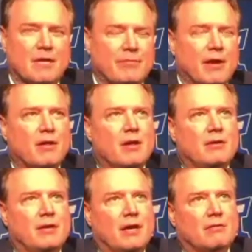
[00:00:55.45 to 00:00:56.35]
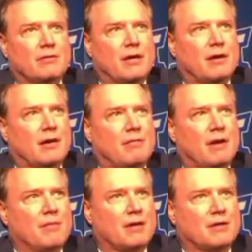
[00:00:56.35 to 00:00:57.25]
Now,
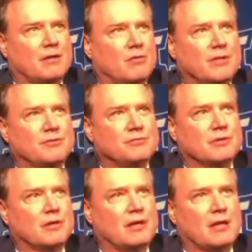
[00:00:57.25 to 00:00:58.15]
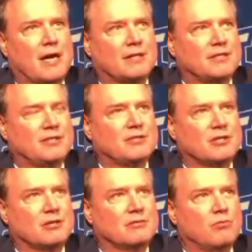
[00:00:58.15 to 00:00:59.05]
I'm not going to go into a lot of
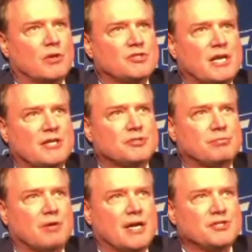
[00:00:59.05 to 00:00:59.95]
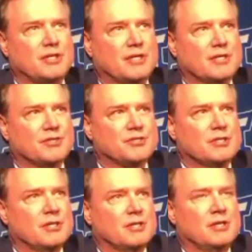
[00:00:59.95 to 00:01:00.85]
detail. What's not surprising
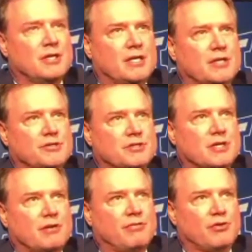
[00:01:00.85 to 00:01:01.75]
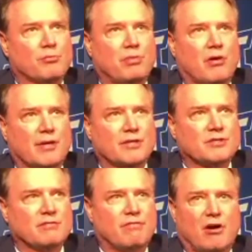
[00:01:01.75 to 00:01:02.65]
is third
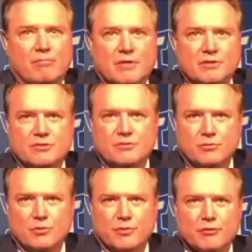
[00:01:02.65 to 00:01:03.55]
parties' involvement in